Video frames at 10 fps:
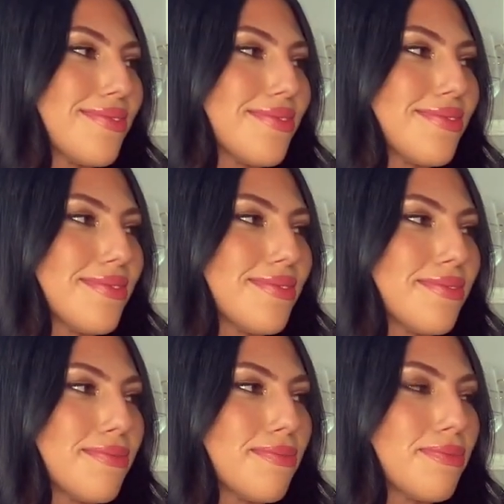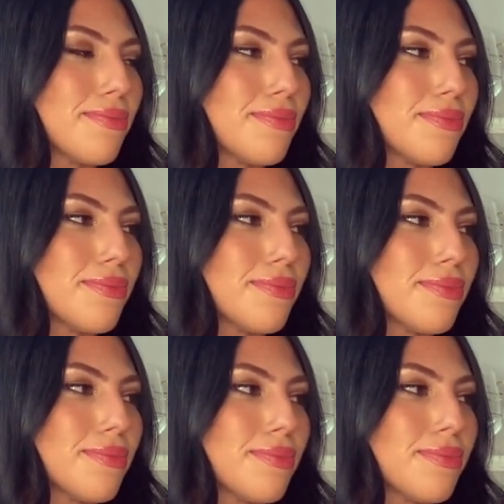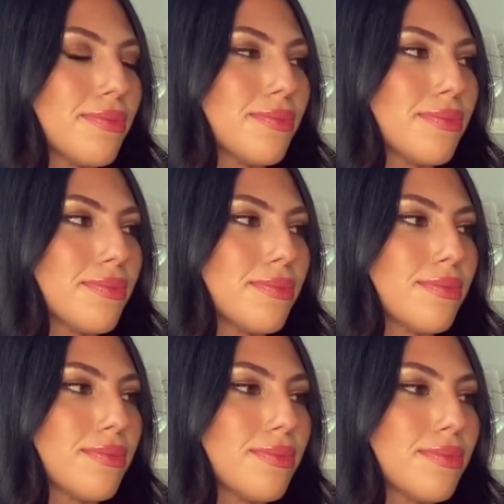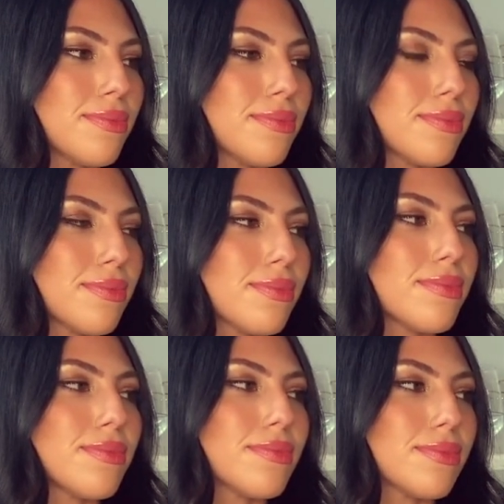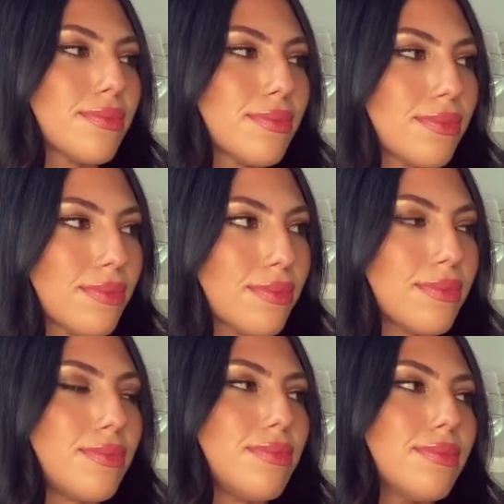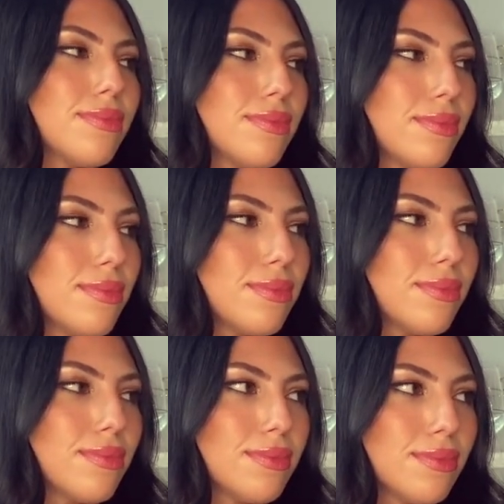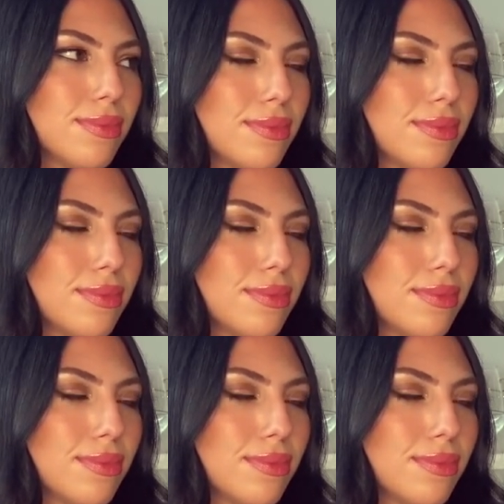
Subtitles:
(not speaking)